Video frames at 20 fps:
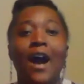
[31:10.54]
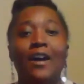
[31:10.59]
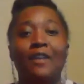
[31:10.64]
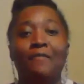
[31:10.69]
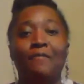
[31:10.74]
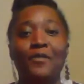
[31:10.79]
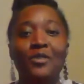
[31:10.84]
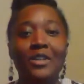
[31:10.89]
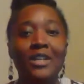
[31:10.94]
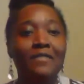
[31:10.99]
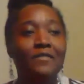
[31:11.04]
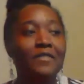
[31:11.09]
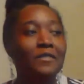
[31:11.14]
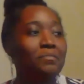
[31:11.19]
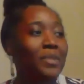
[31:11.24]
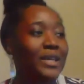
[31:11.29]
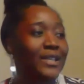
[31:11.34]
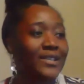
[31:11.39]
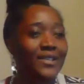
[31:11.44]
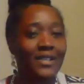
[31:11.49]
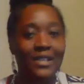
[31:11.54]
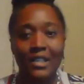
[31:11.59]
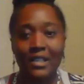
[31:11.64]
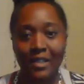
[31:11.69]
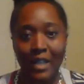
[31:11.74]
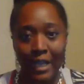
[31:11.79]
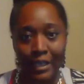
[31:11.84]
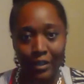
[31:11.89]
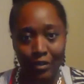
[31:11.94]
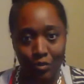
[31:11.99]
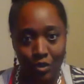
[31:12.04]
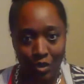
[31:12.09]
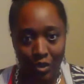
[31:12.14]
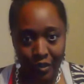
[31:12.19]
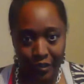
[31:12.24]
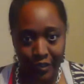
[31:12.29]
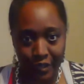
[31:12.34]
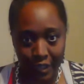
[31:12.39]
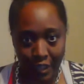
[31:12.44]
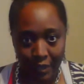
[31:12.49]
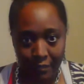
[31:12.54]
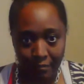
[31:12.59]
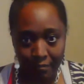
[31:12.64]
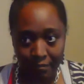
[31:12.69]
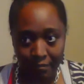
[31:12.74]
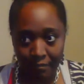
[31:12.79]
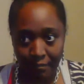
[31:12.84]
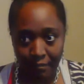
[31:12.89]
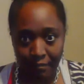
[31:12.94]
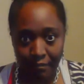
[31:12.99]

Now, if you live in big cities like New York City,